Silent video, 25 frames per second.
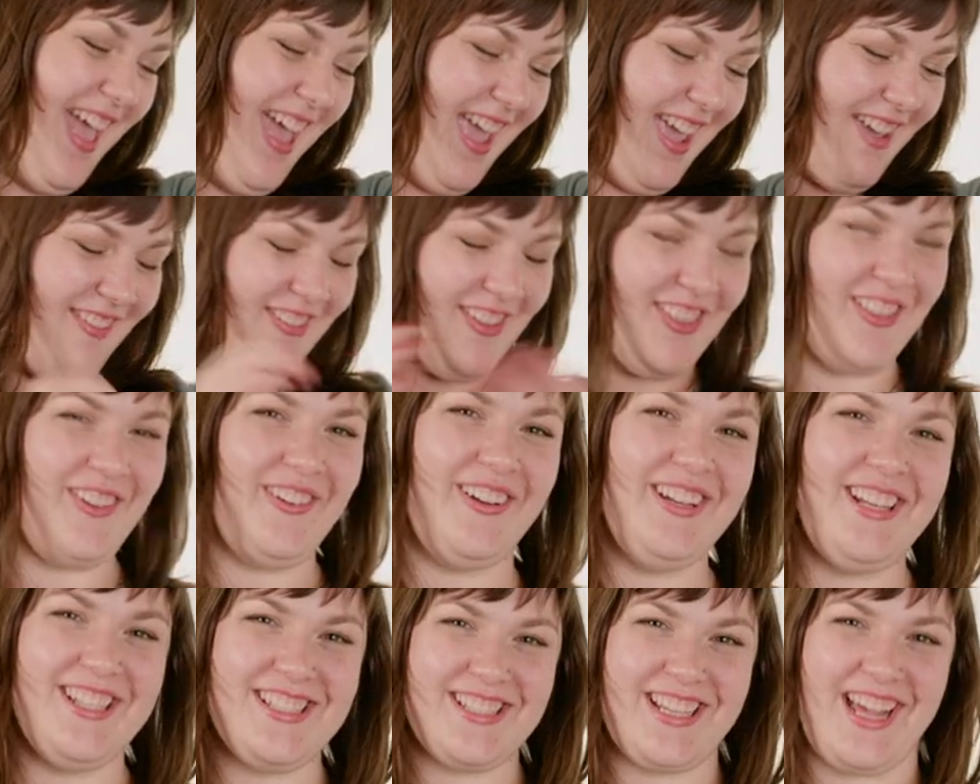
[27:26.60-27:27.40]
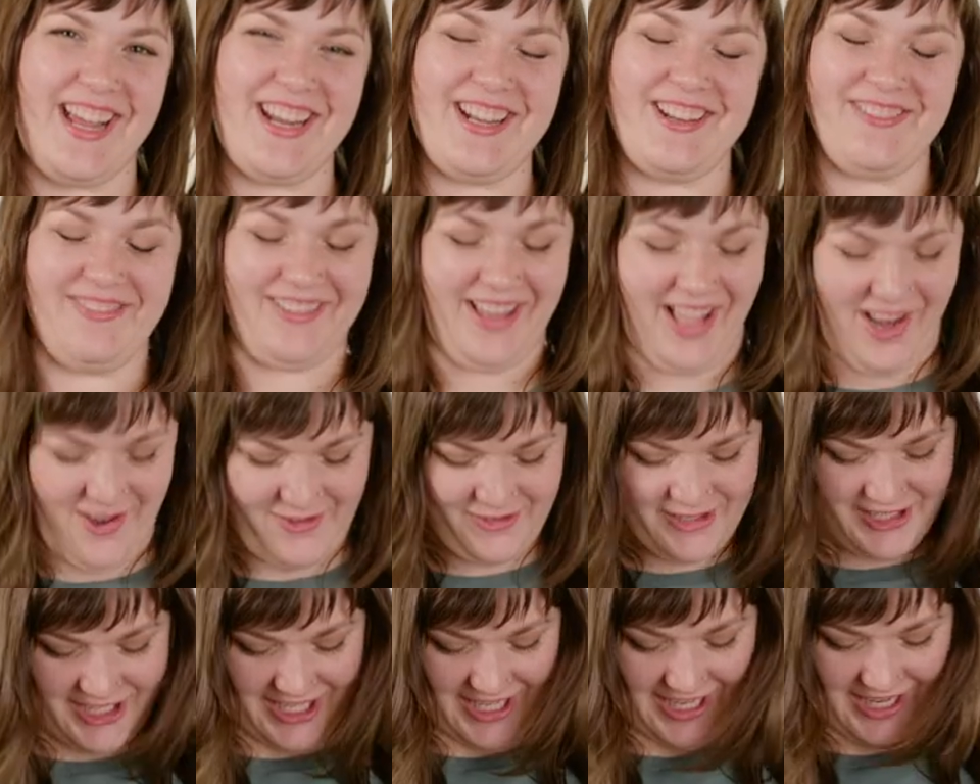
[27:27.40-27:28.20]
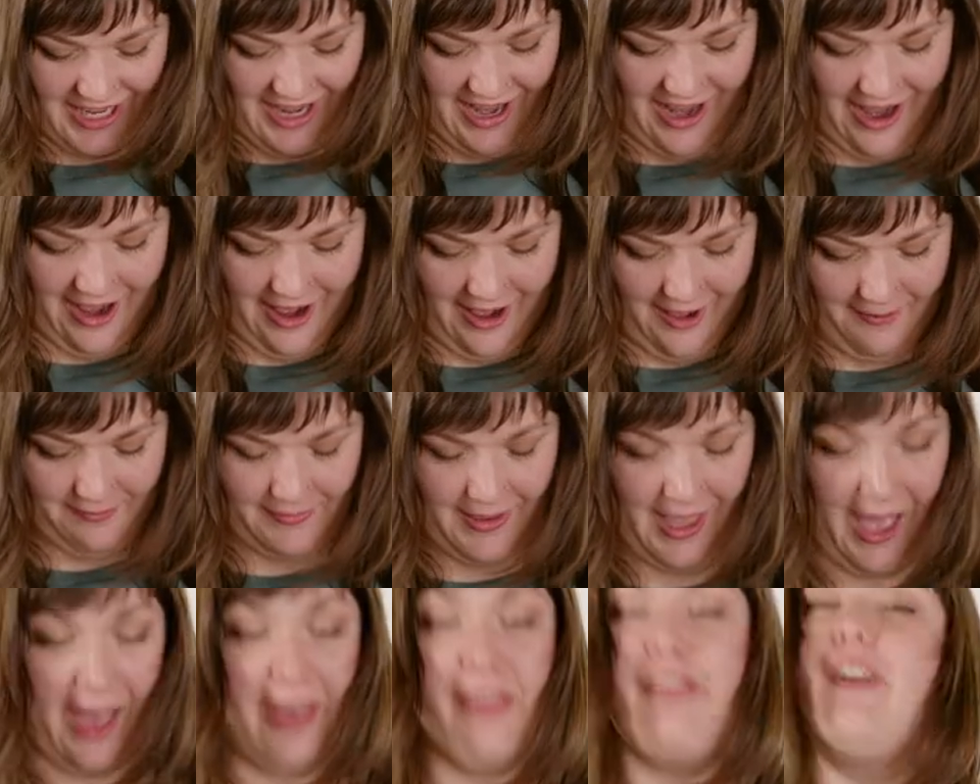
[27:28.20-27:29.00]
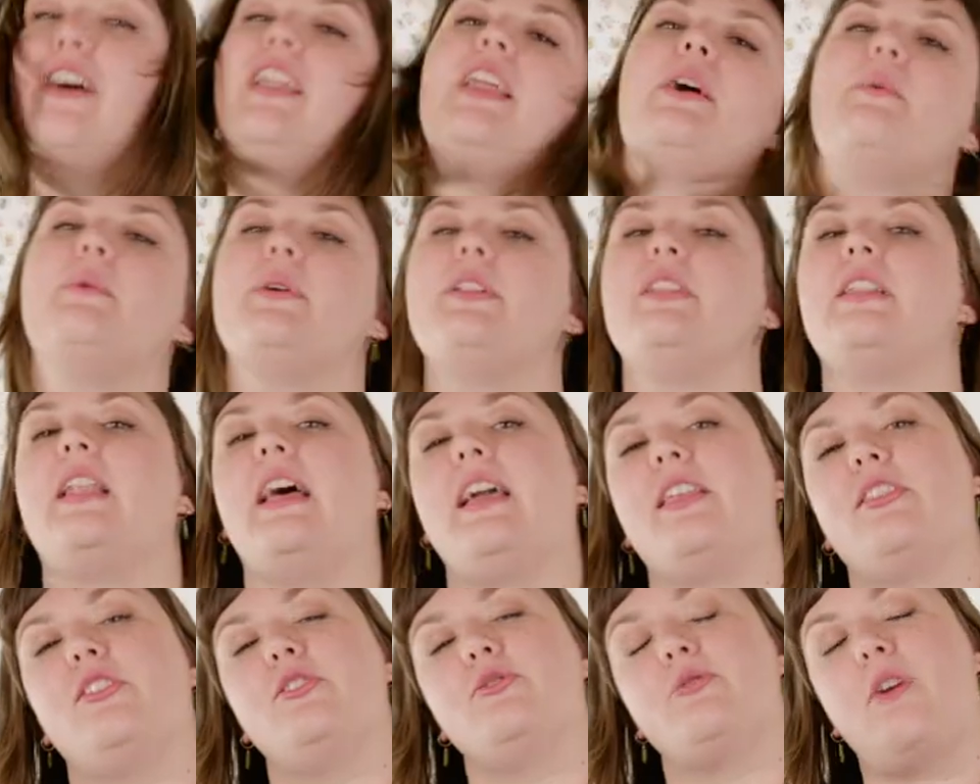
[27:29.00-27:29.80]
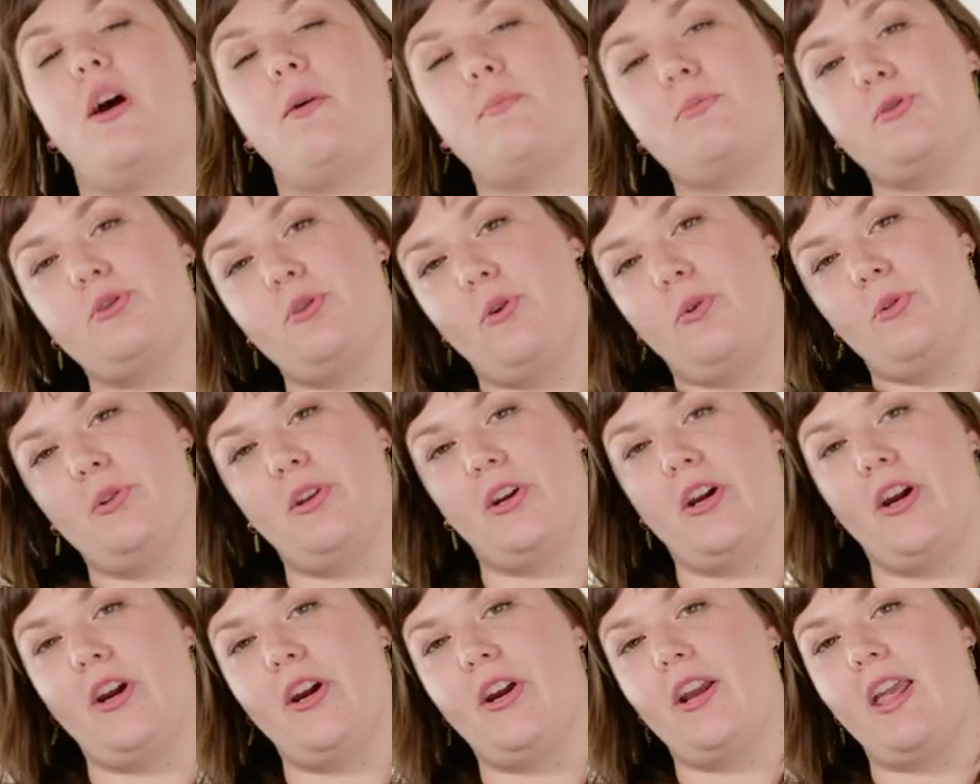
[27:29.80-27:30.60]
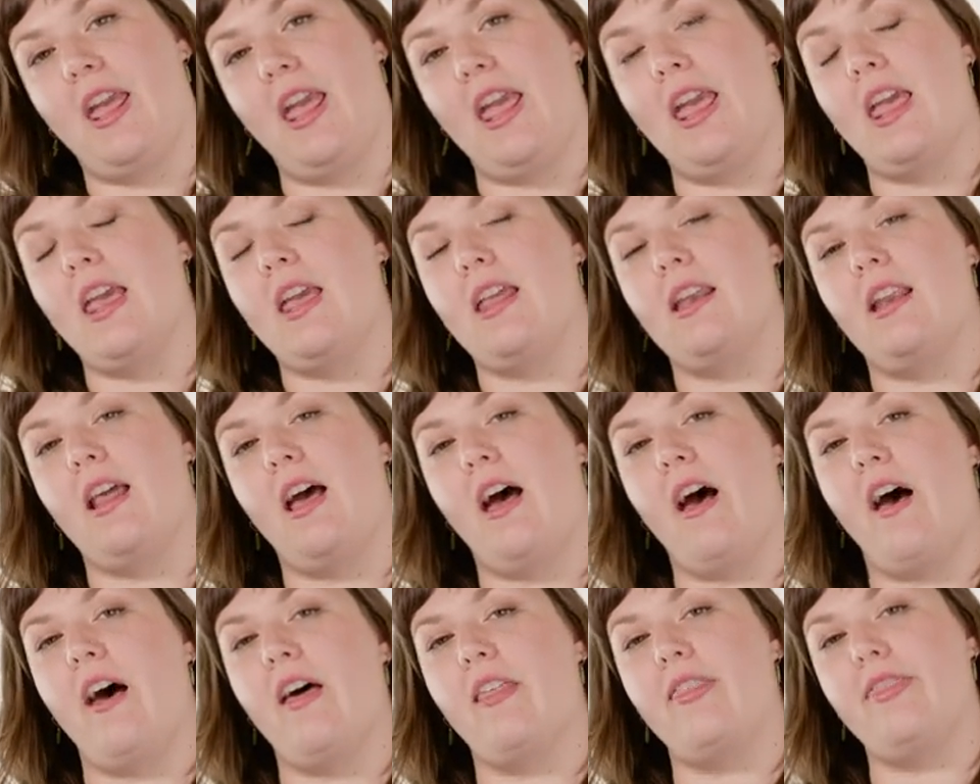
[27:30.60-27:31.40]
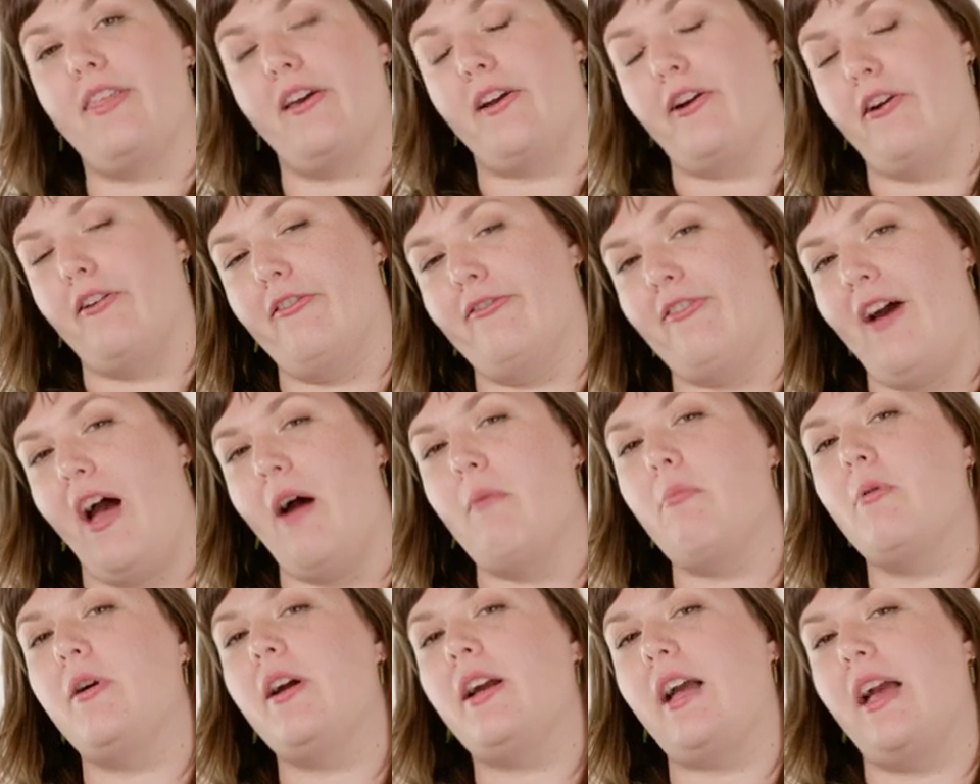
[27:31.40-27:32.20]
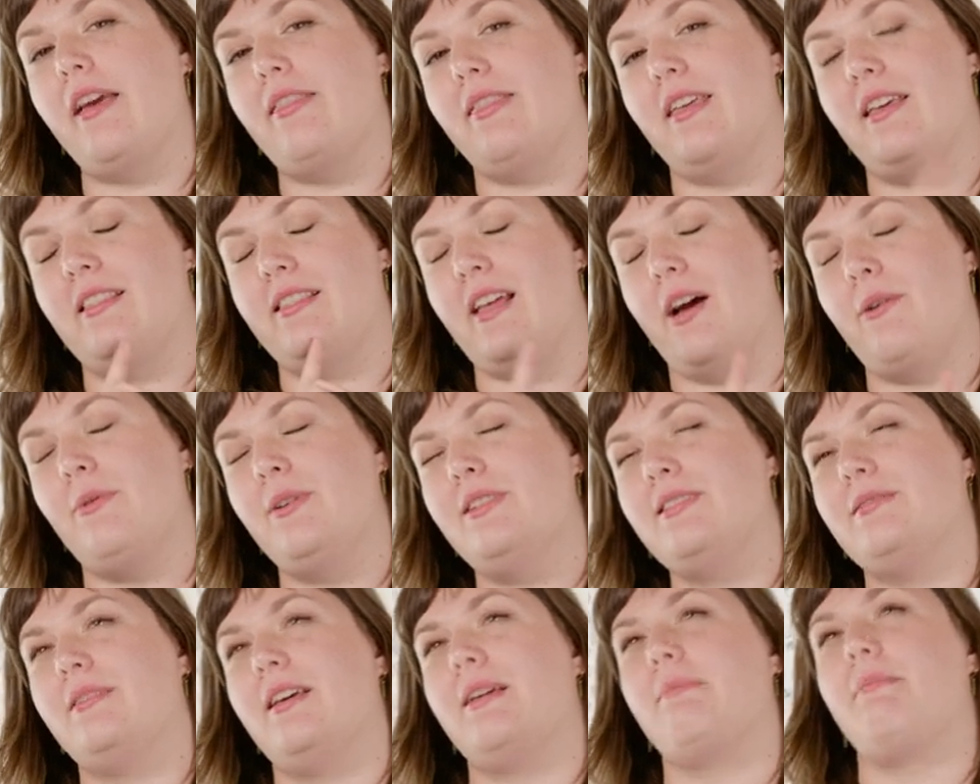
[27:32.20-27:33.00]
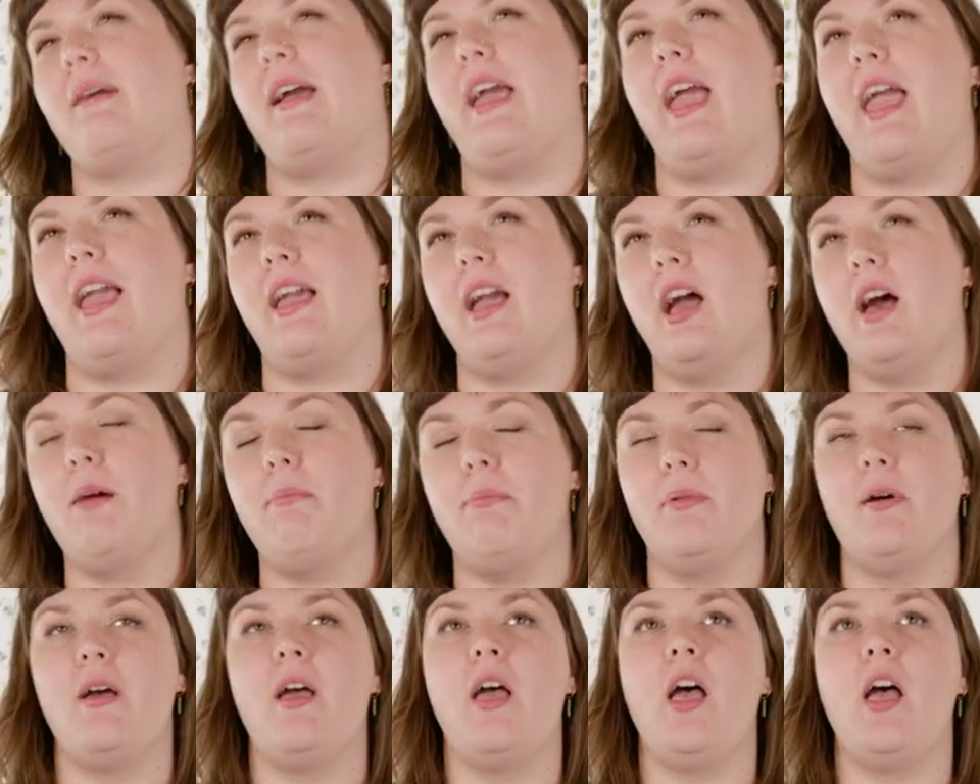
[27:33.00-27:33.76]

even though it is kind of loungy. Um, yeah, I thought I wouldn't like the drop shoulder in uh, thicker fabric. I think that was like my hang up,